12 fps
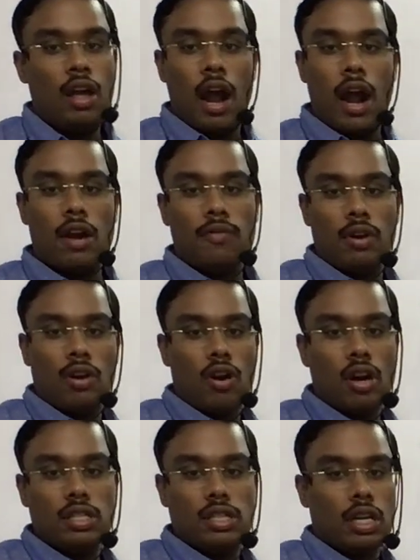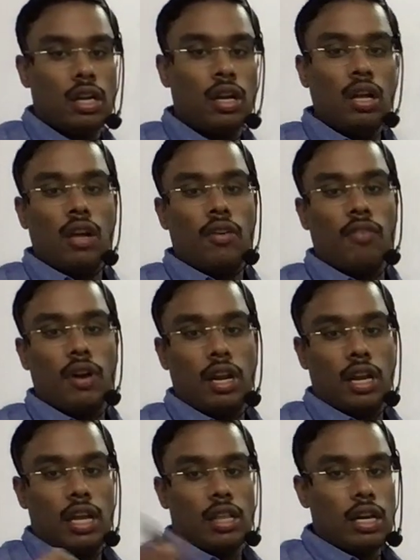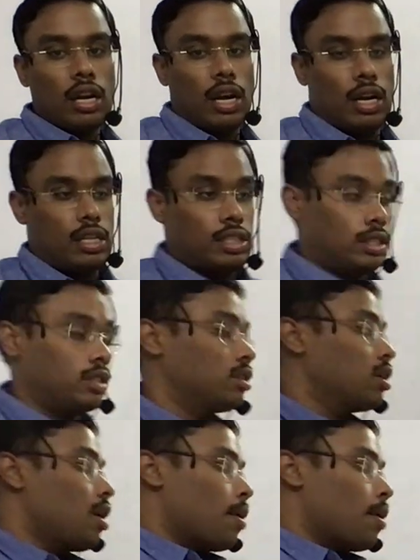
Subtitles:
and it will not check for any other conditions.